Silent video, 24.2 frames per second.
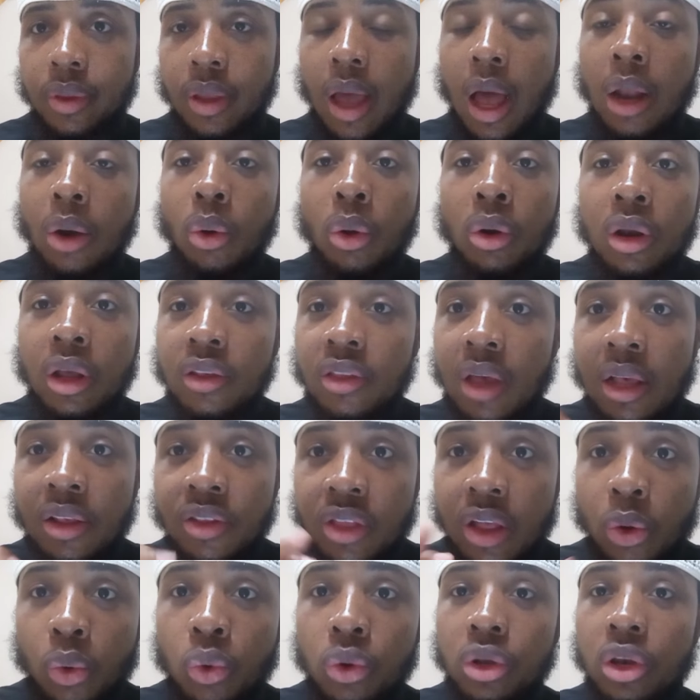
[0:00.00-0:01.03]
and understands
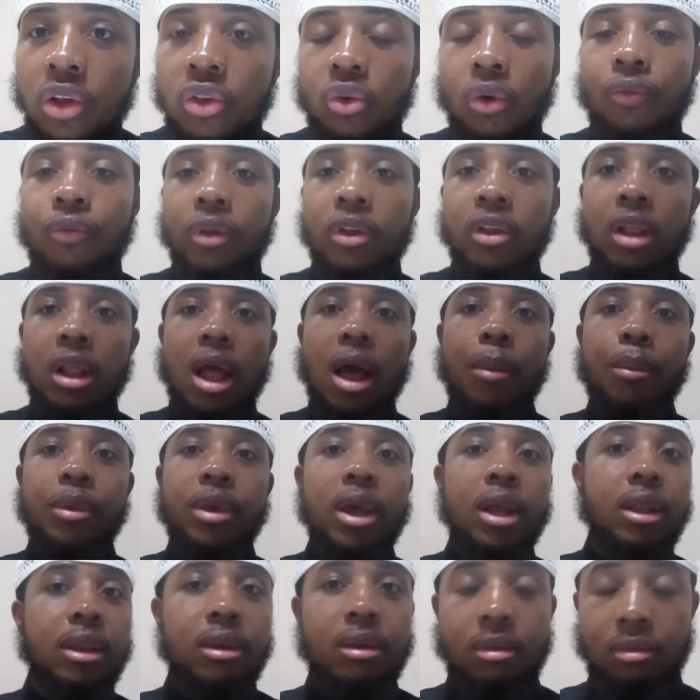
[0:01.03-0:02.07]
the goodness of Islam,
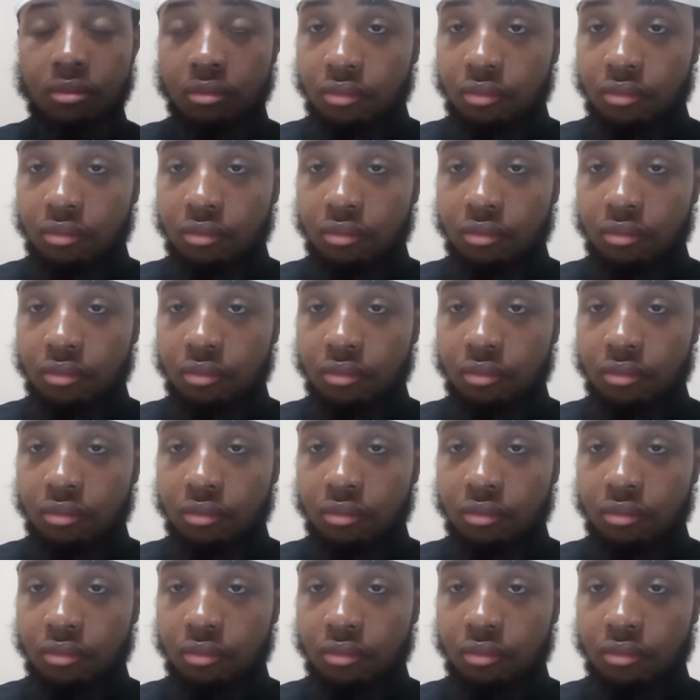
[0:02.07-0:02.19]
yet